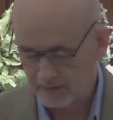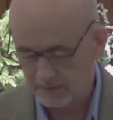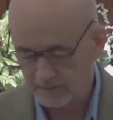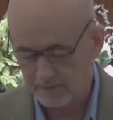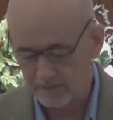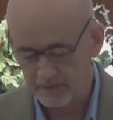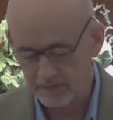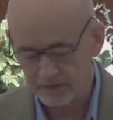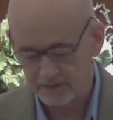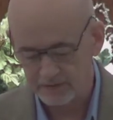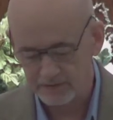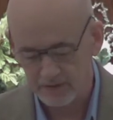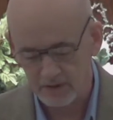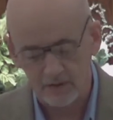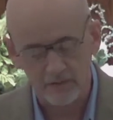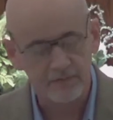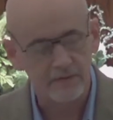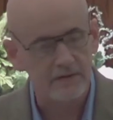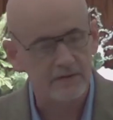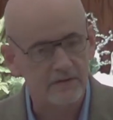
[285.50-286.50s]
they're very
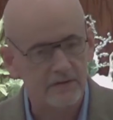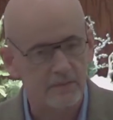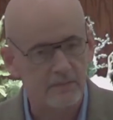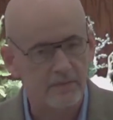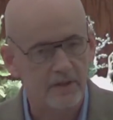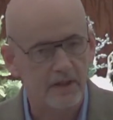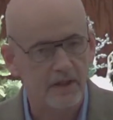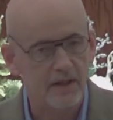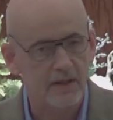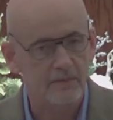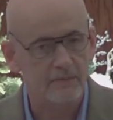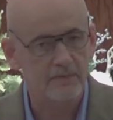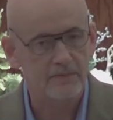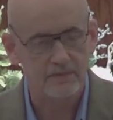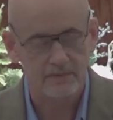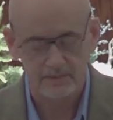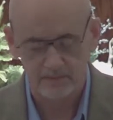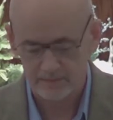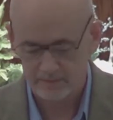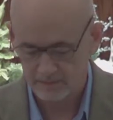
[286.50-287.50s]
selfish
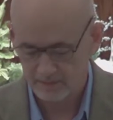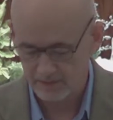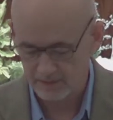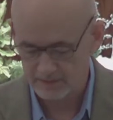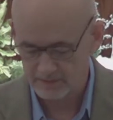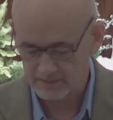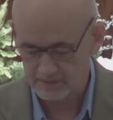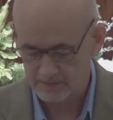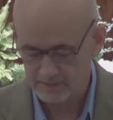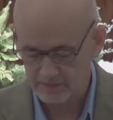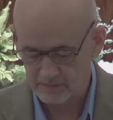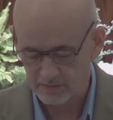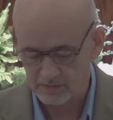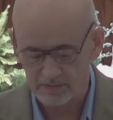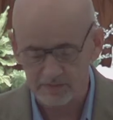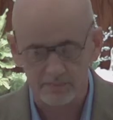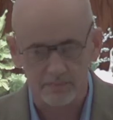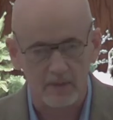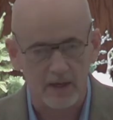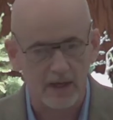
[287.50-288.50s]
sometimes. It's
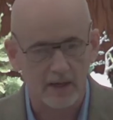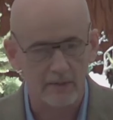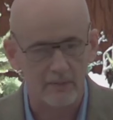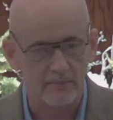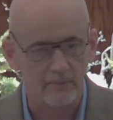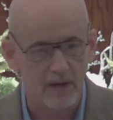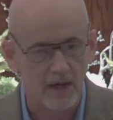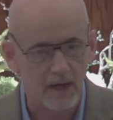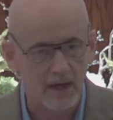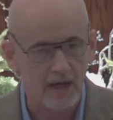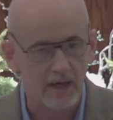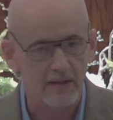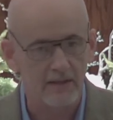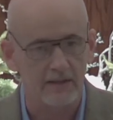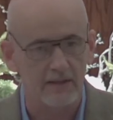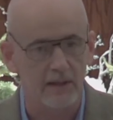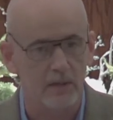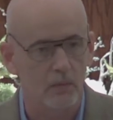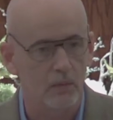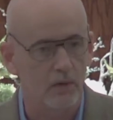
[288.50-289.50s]
mine
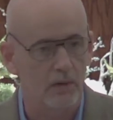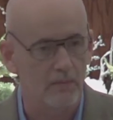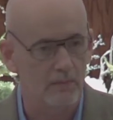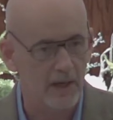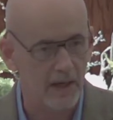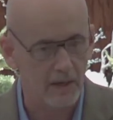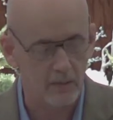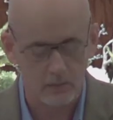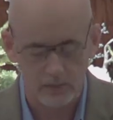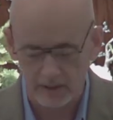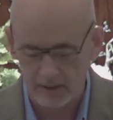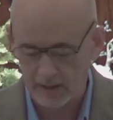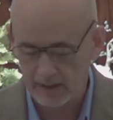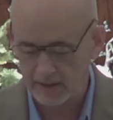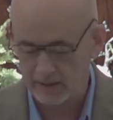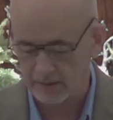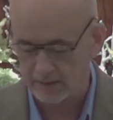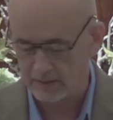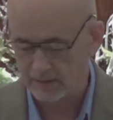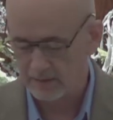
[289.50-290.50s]
and I want my
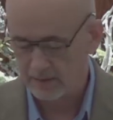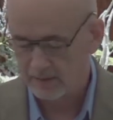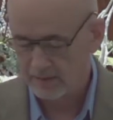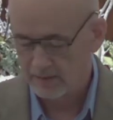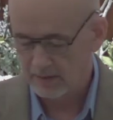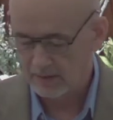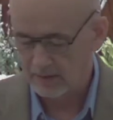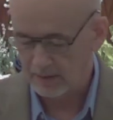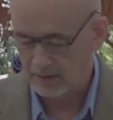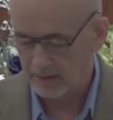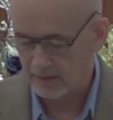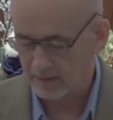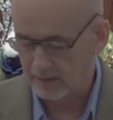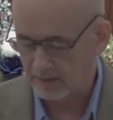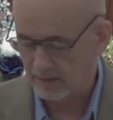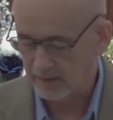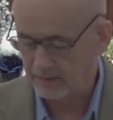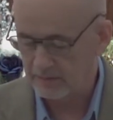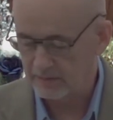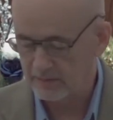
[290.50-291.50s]
way and
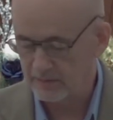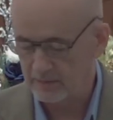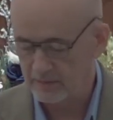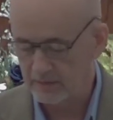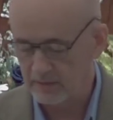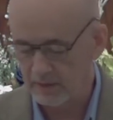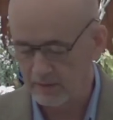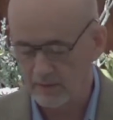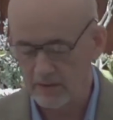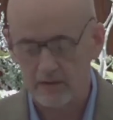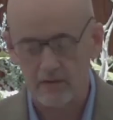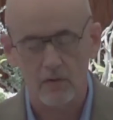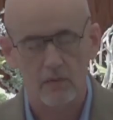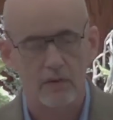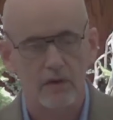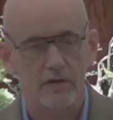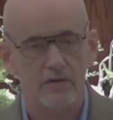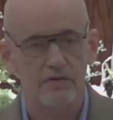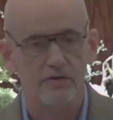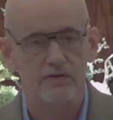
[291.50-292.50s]
they
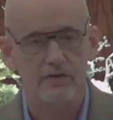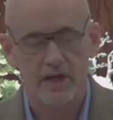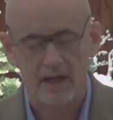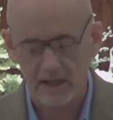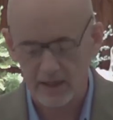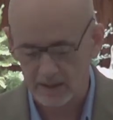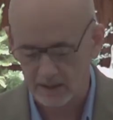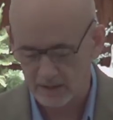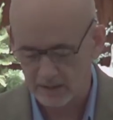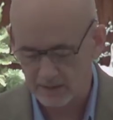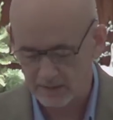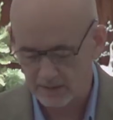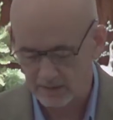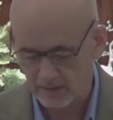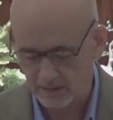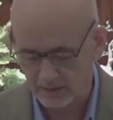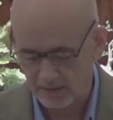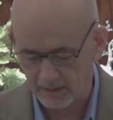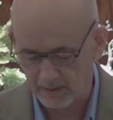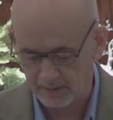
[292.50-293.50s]
don't understand
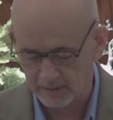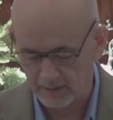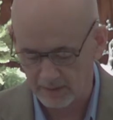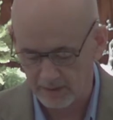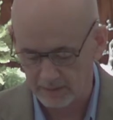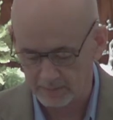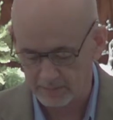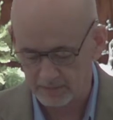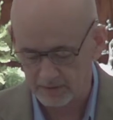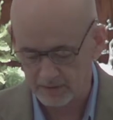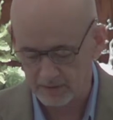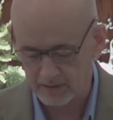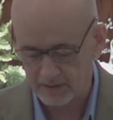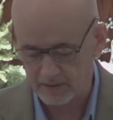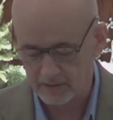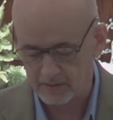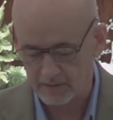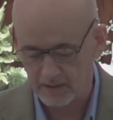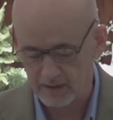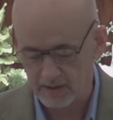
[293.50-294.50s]
a lot of times. They
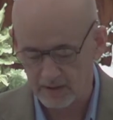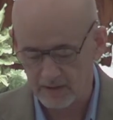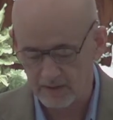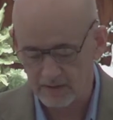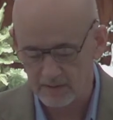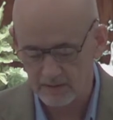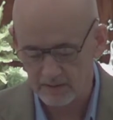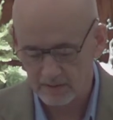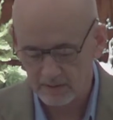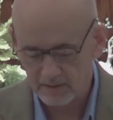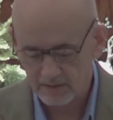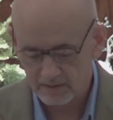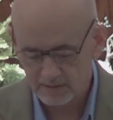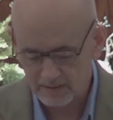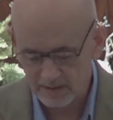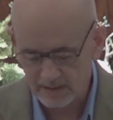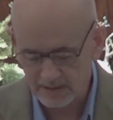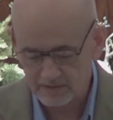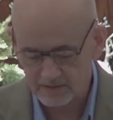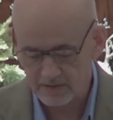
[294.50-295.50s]
need
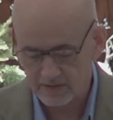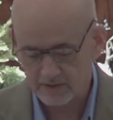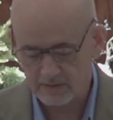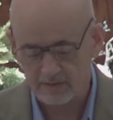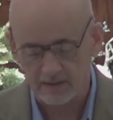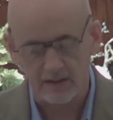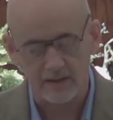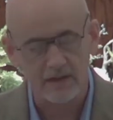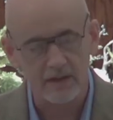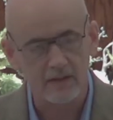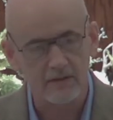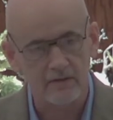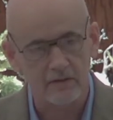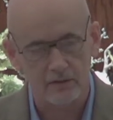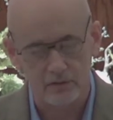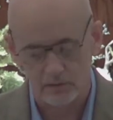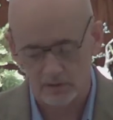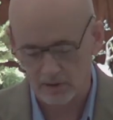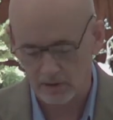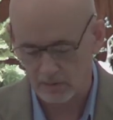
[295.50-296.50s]
teaching. They need to
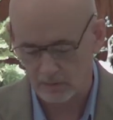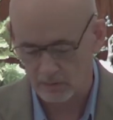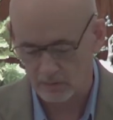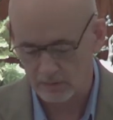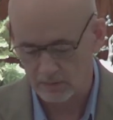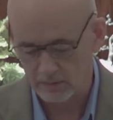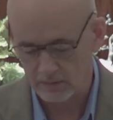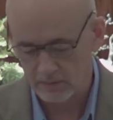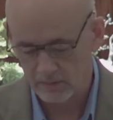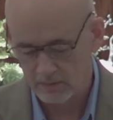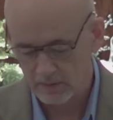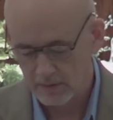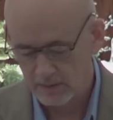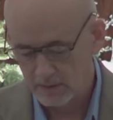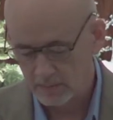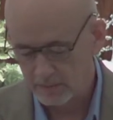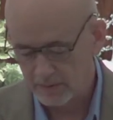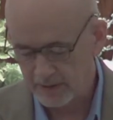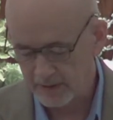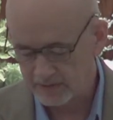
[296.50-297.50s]
grow.
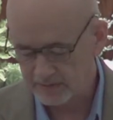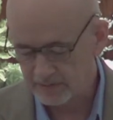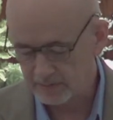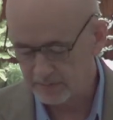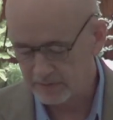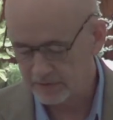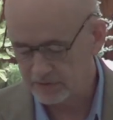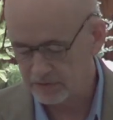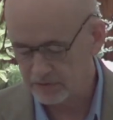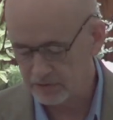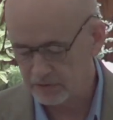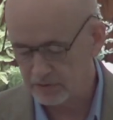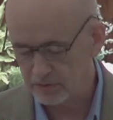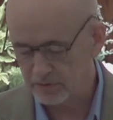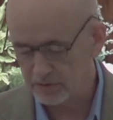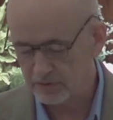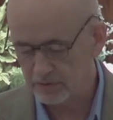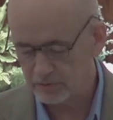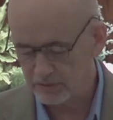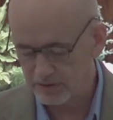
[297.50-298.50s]
But as a
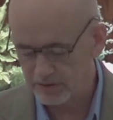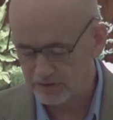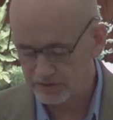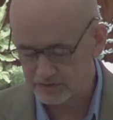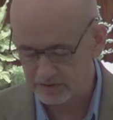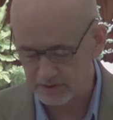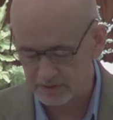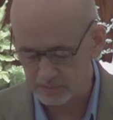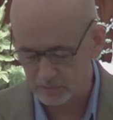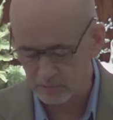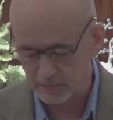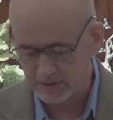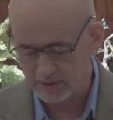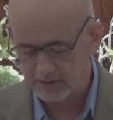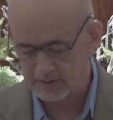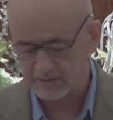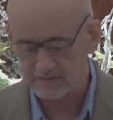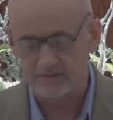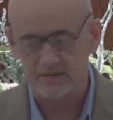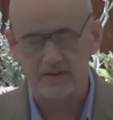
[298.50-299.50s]
mature Christian, we
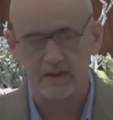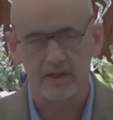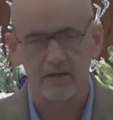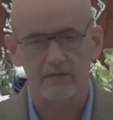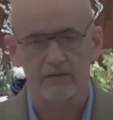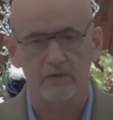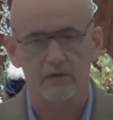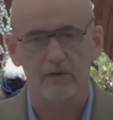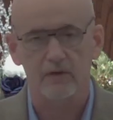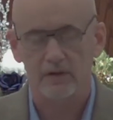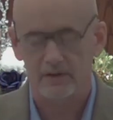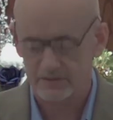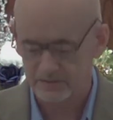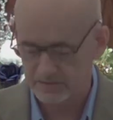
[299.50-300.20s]
can see for